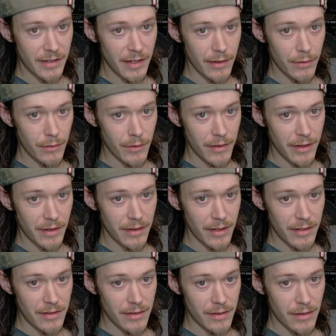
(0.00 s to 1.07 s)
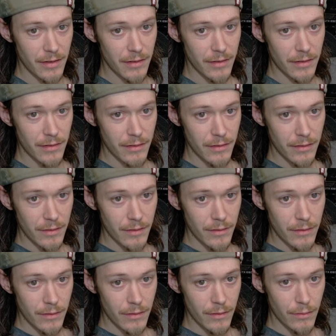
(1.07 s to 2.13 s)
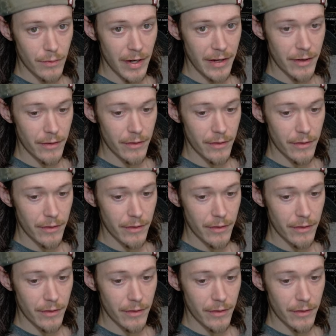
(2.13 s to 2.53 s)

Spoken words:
I don't think that's the record